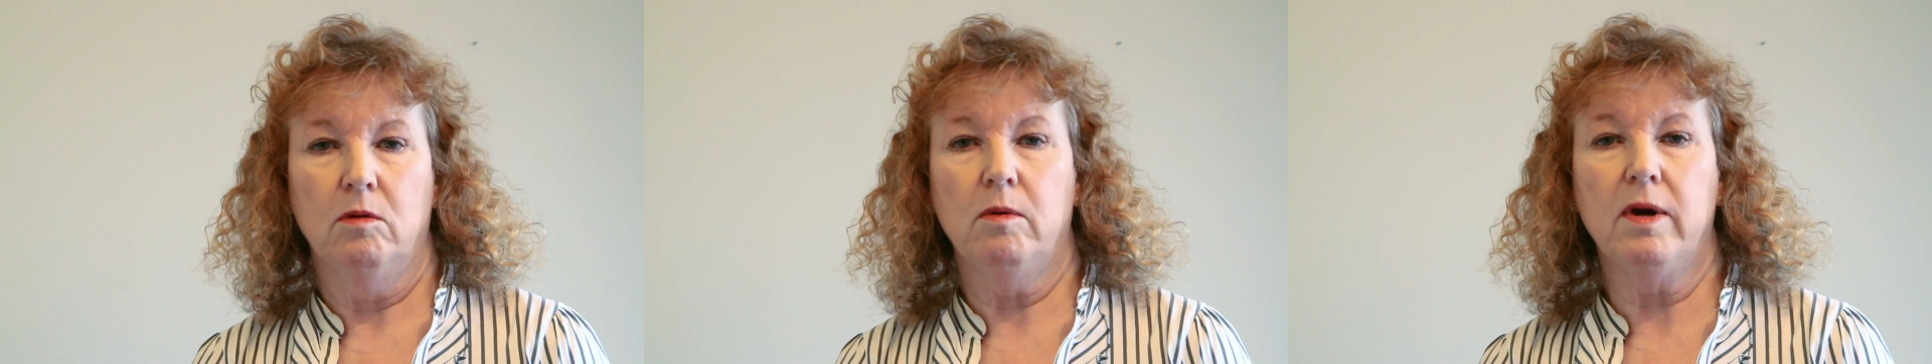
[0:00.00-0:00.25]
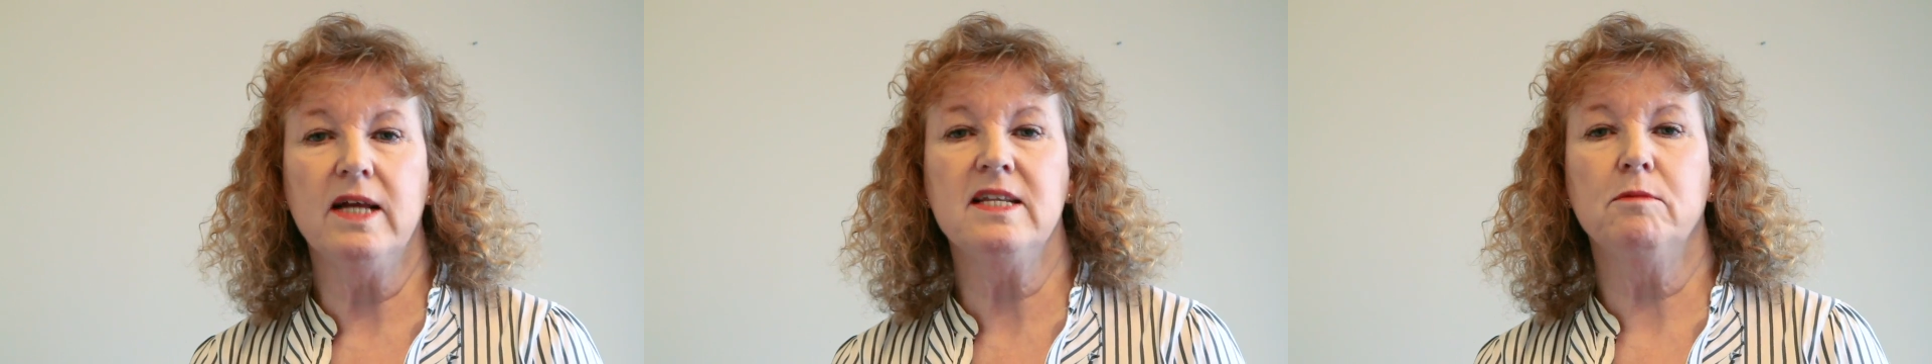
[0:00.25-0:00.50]

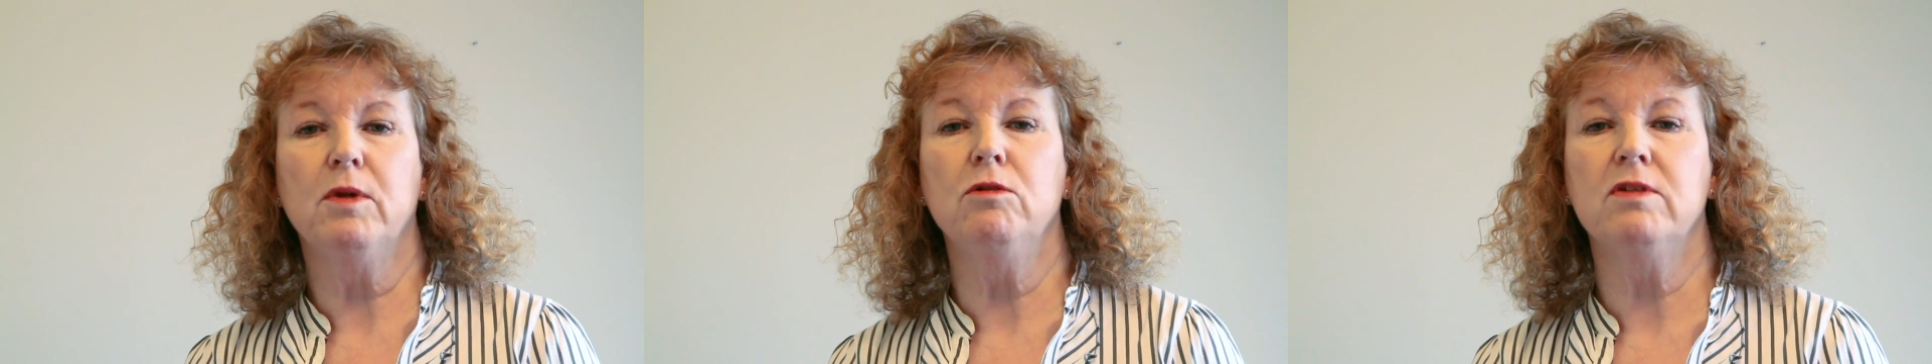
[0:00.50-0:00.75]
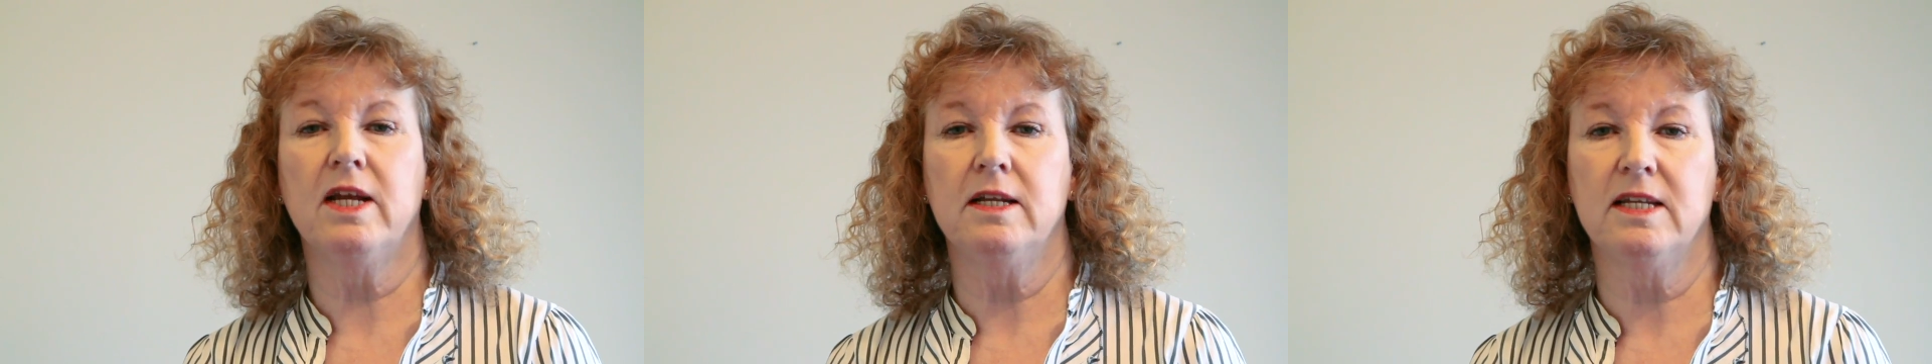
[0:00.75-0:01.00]
Why is it when
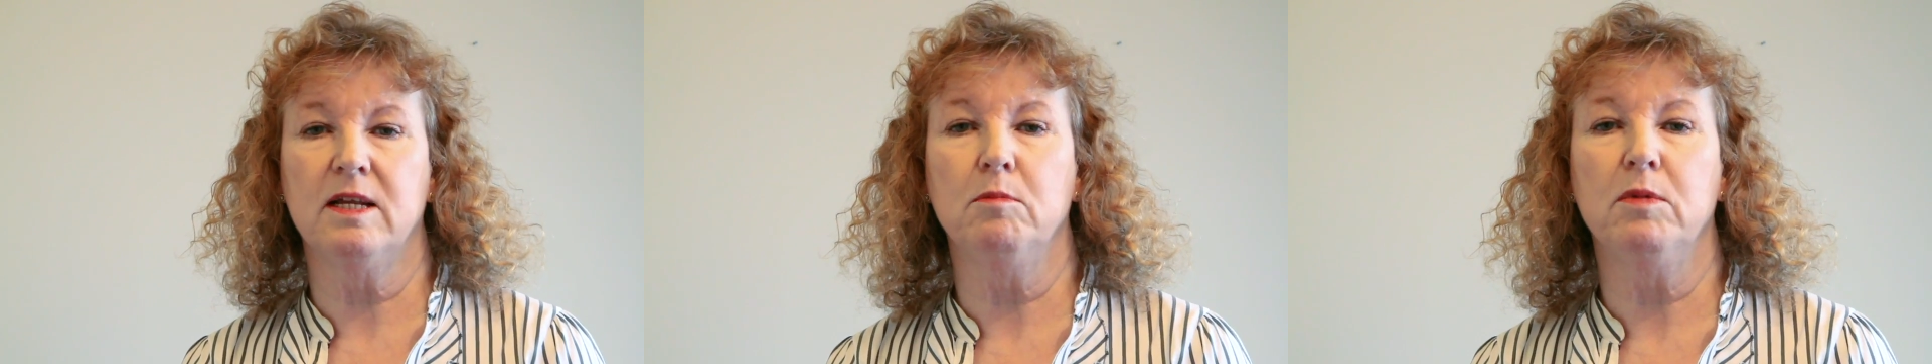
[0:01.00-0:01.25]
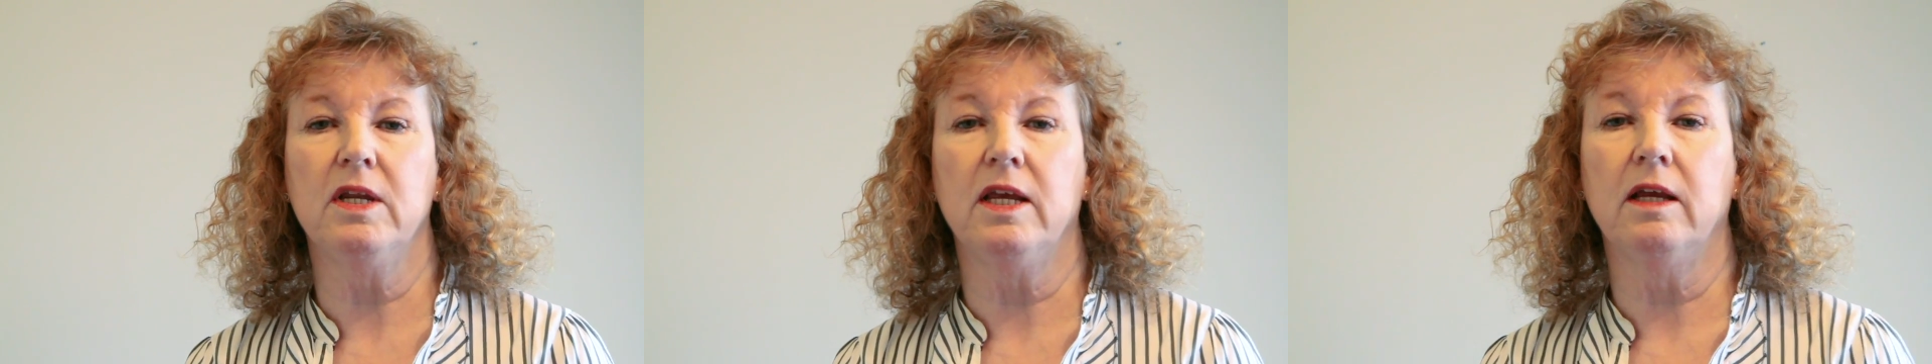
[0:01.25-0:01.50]
you say to
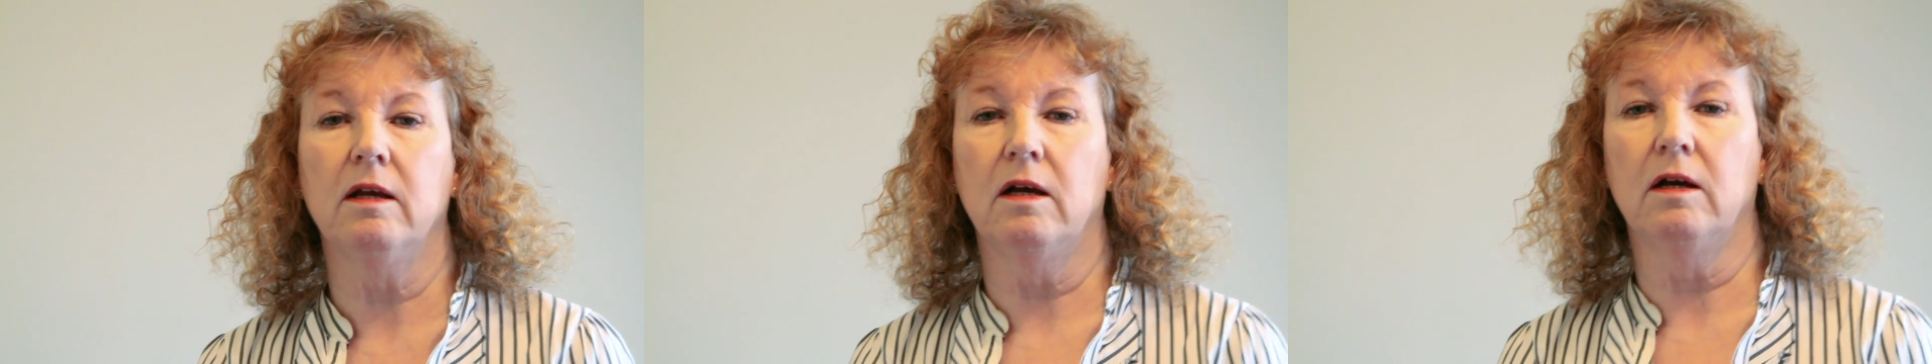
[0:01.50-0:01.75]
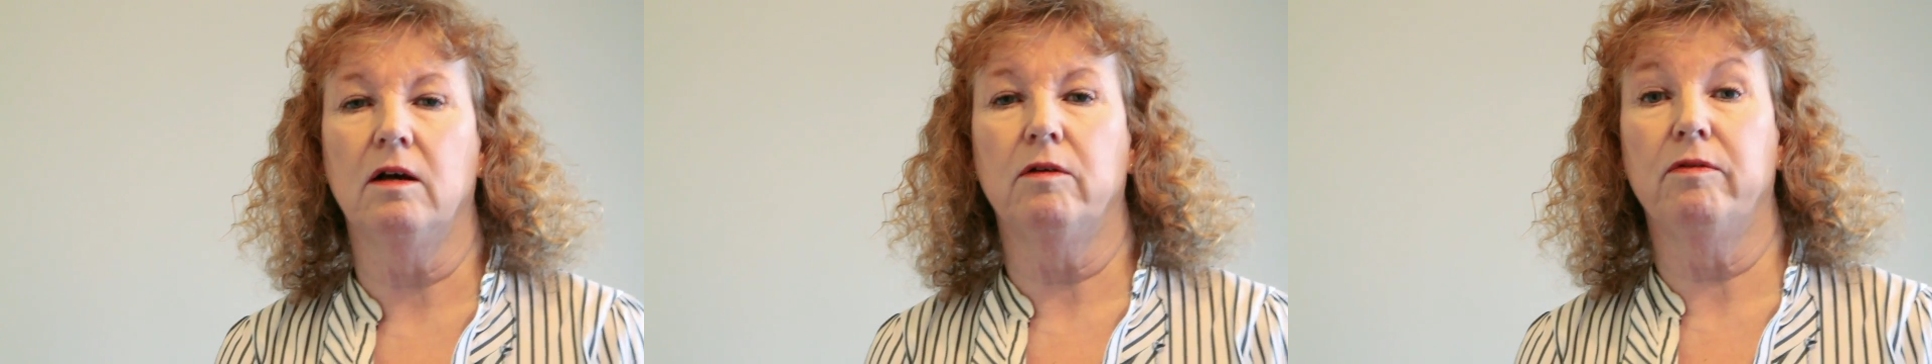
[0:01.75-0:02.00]
somebody,
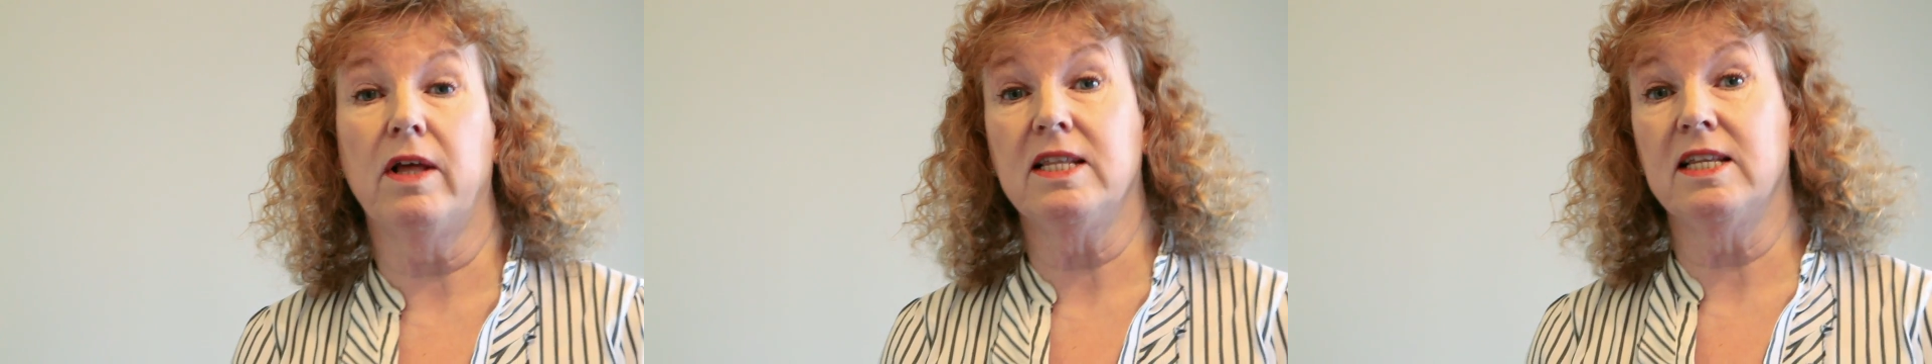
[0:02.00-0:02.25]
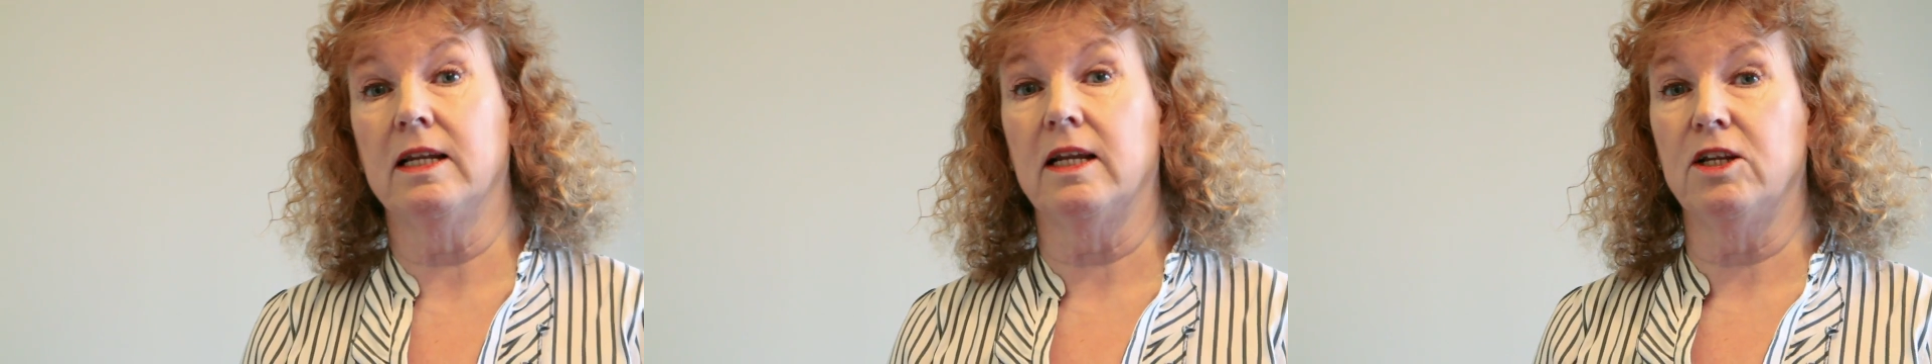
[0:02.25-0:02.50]

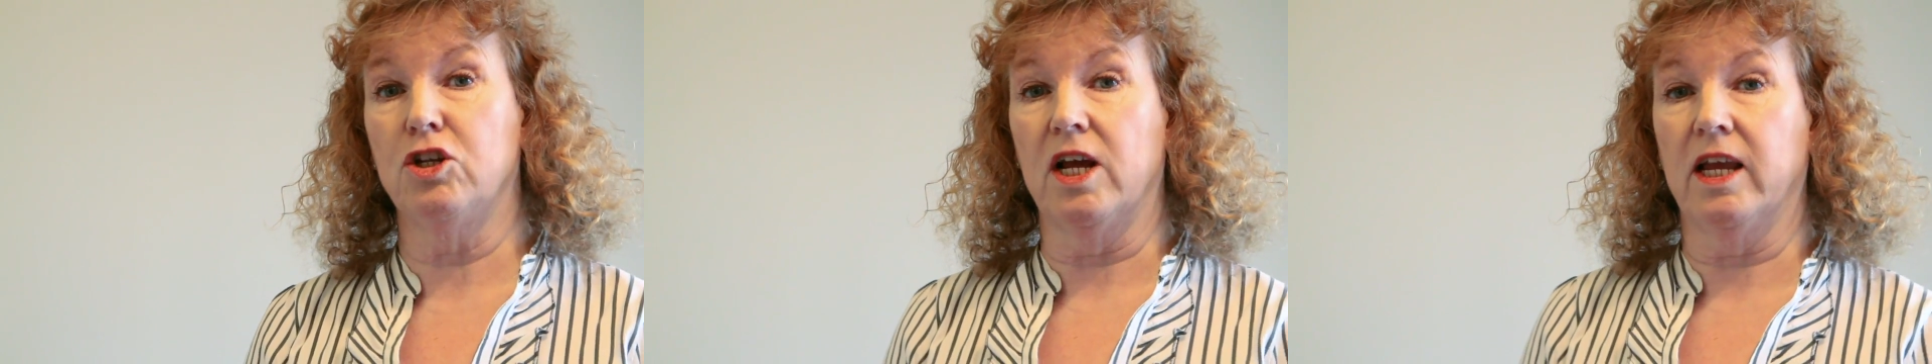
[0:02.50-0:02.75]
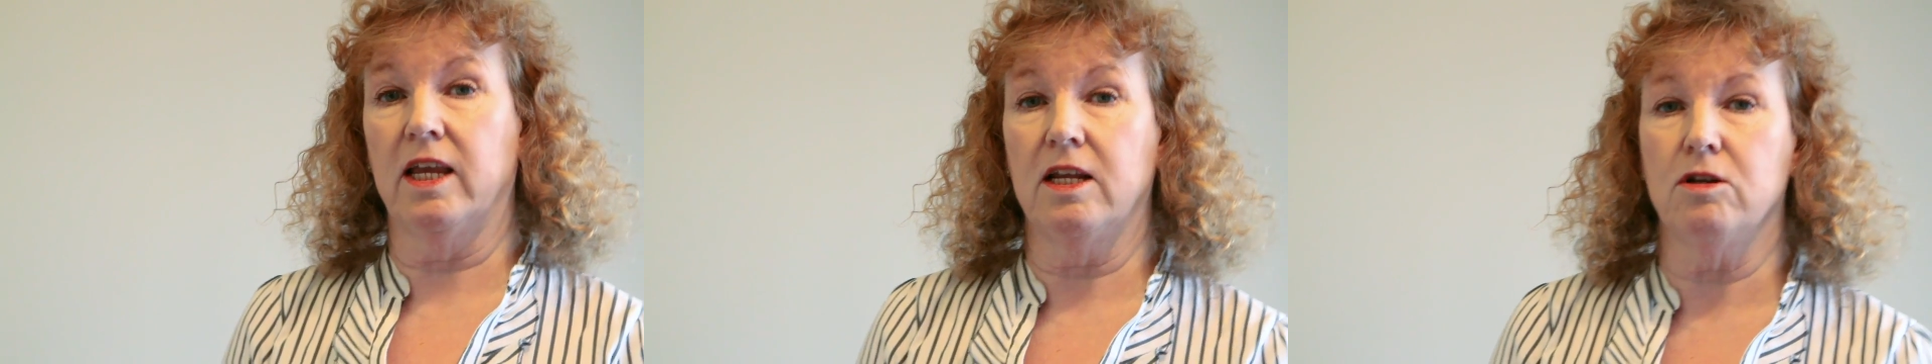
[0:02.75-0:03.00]
that's a nice
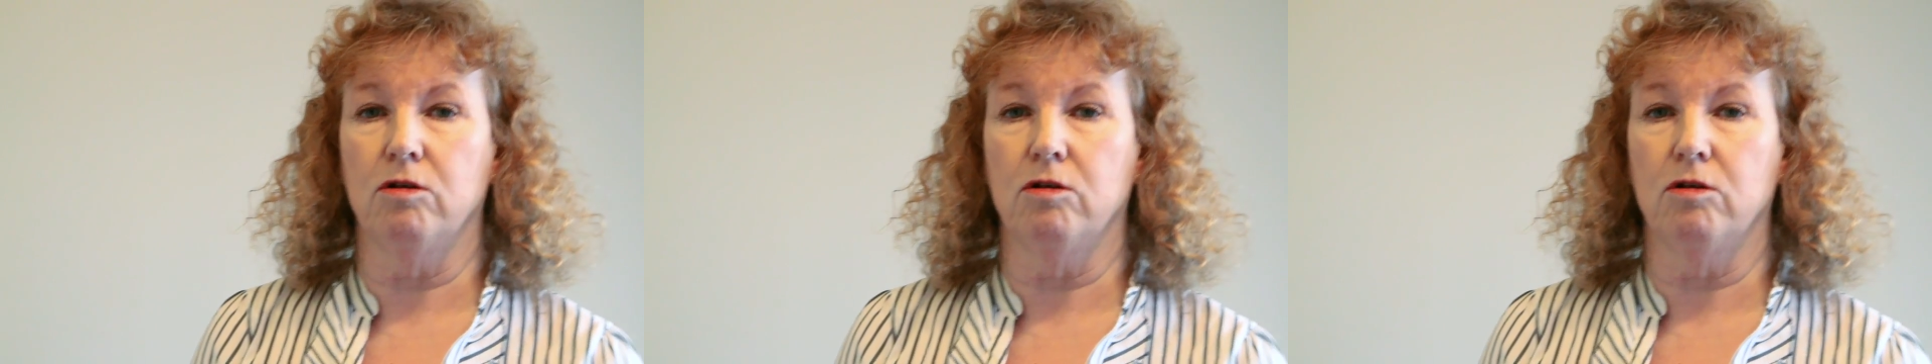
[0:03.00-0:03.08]
jacket,